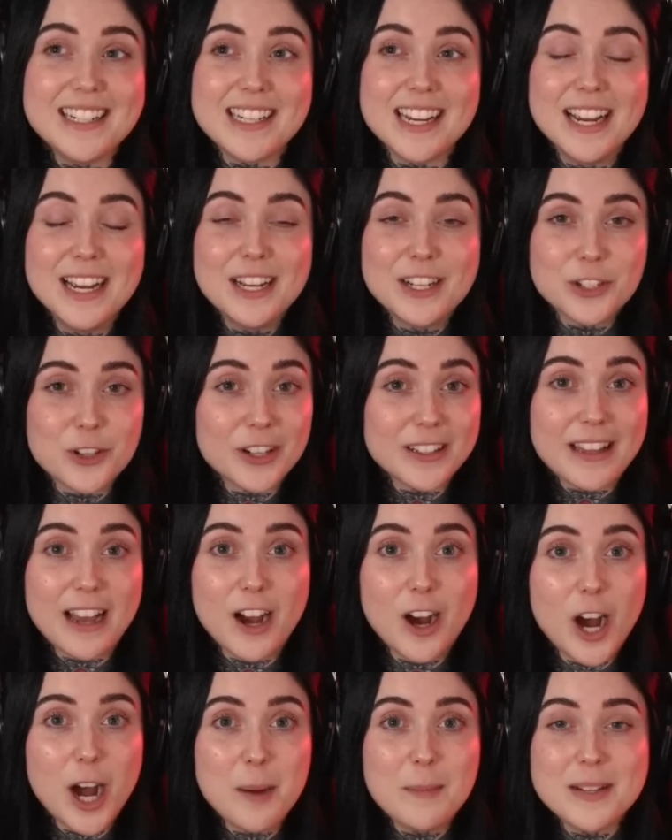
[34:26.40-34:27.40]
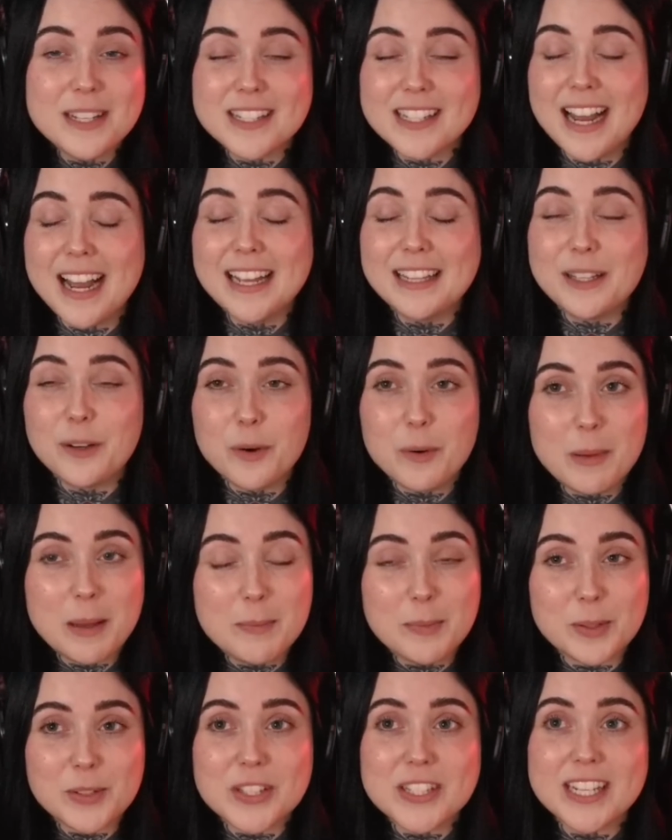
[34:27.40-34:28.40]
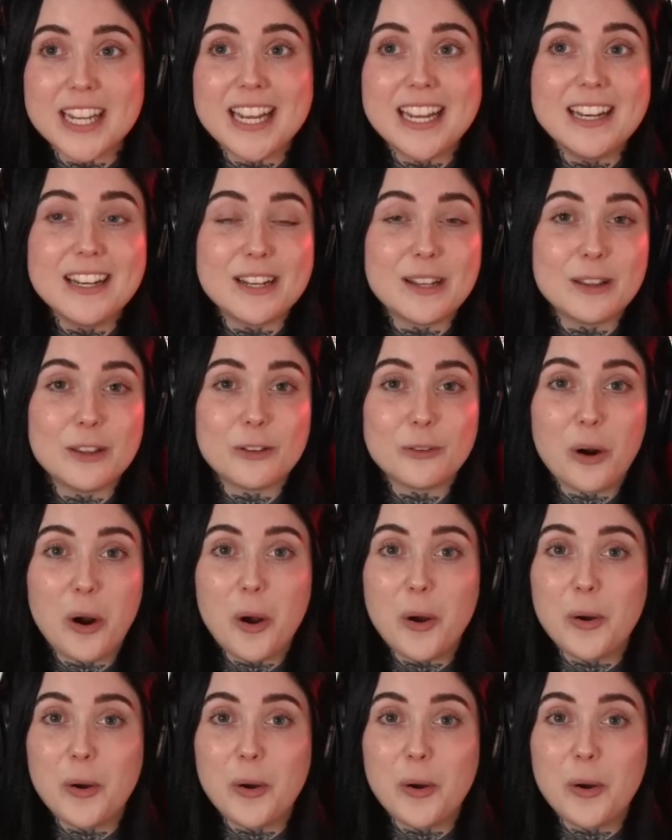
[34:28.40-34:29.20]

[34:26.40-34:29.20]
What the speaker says: during the homicide. There were people skinned and thrown